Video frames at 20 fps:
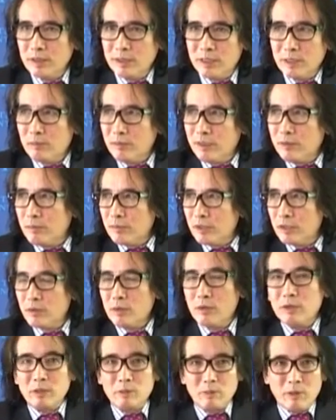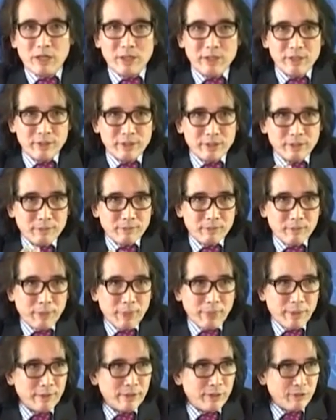Symptoms caused by
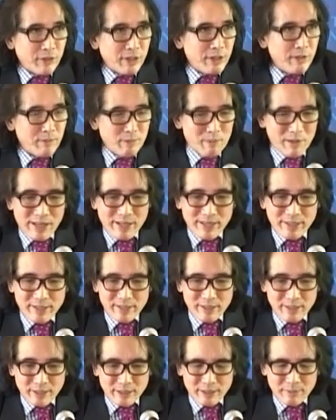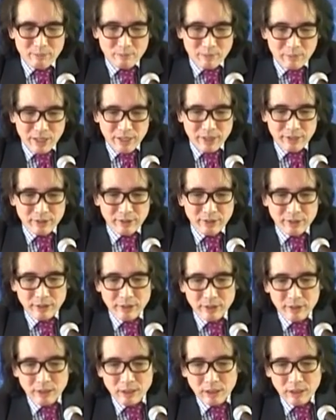three main